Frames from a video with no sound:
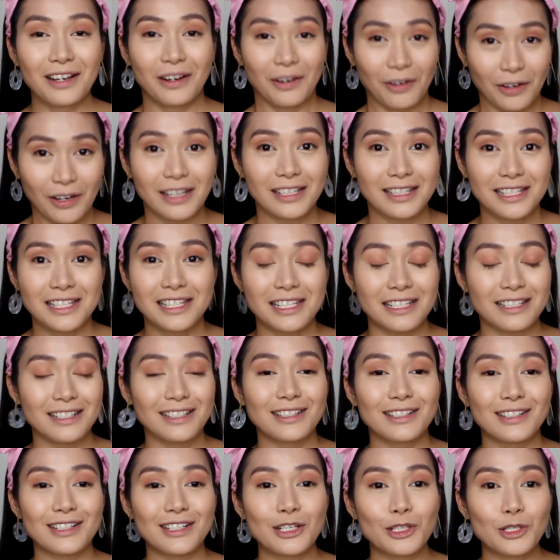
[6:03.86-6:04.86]

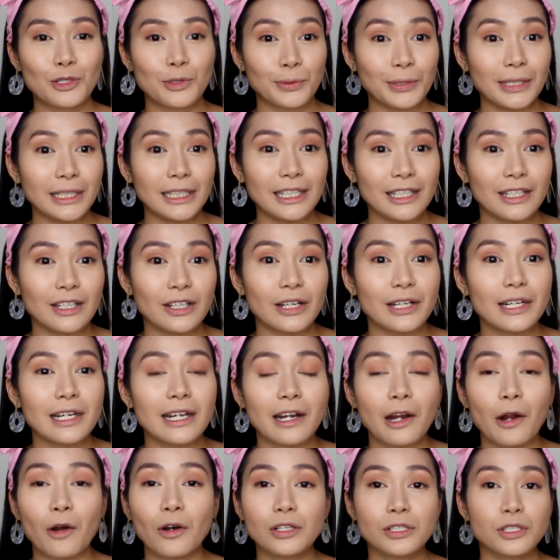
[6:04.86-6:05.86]
concealer is really good.
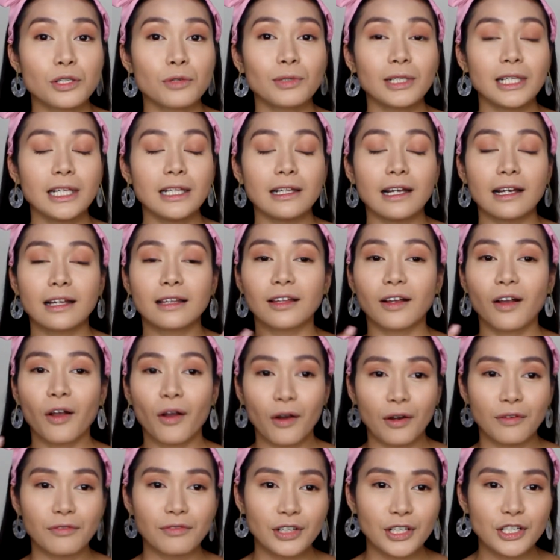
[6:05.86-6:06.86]
And I also really like the
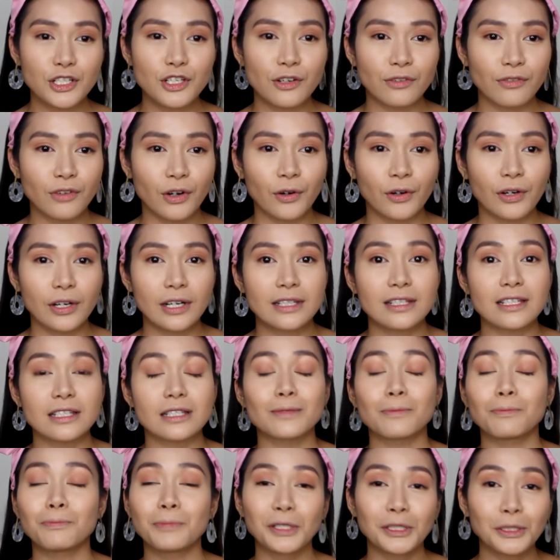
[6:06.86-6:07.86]
coverage. Of course,
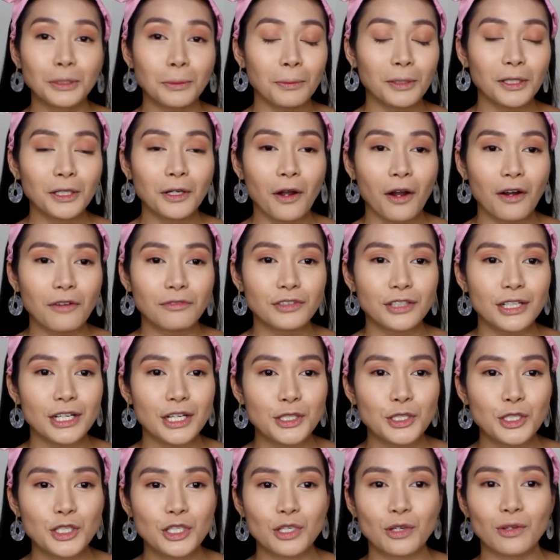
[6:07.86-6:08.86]
it's buildable
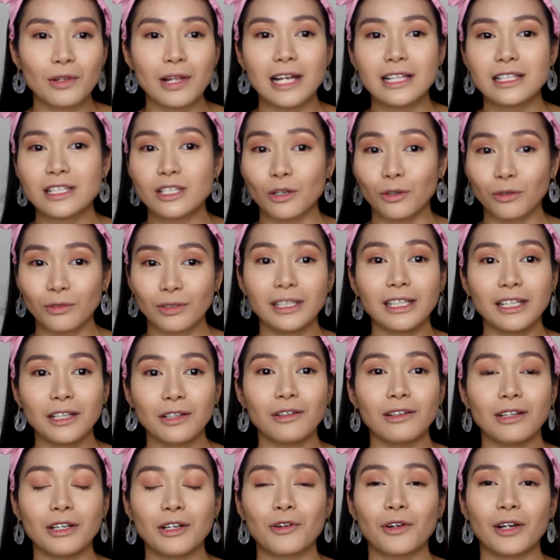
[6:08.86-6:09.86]
coverage, so that's
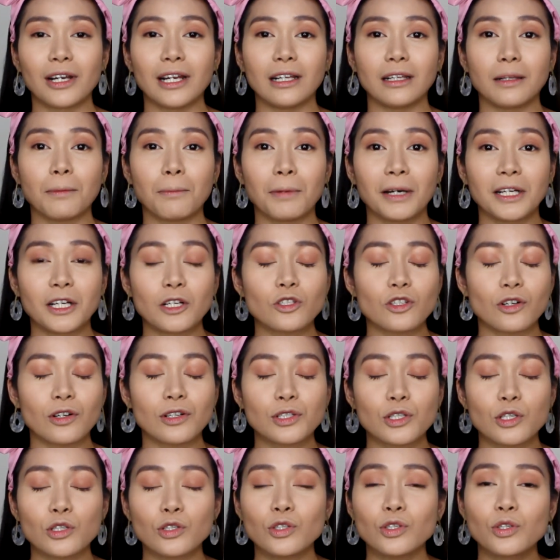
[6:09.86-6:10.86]
really great, but it's
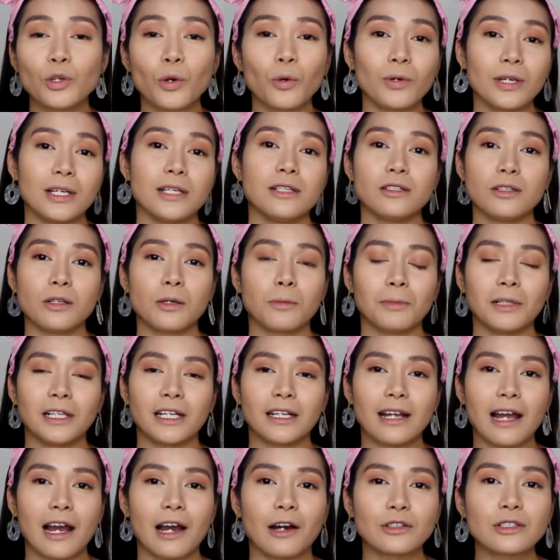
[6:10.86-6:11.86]
also so easy to
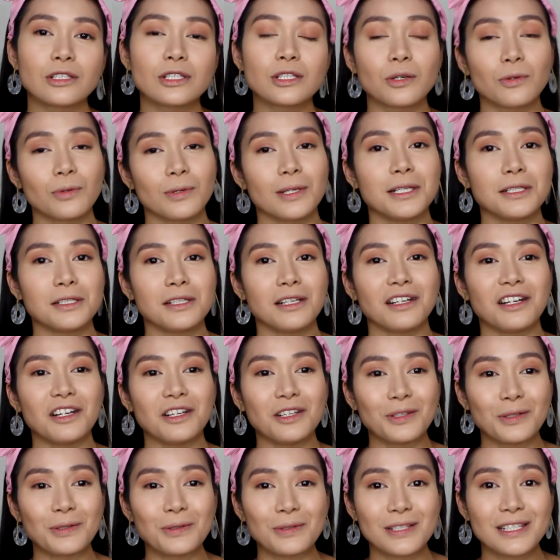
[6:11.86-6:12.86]
blend out, so easy to
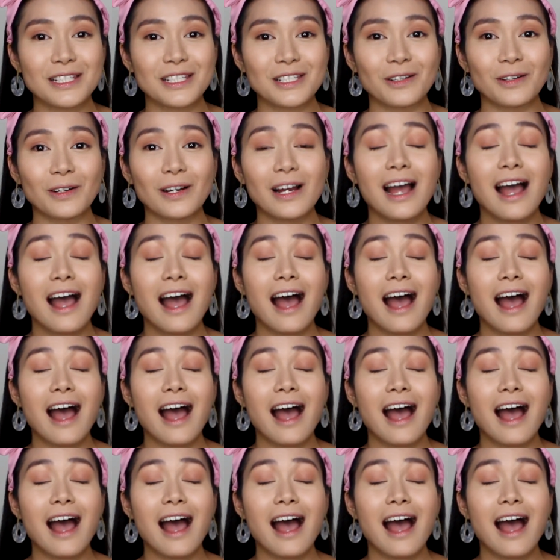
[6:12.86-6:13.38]
use. So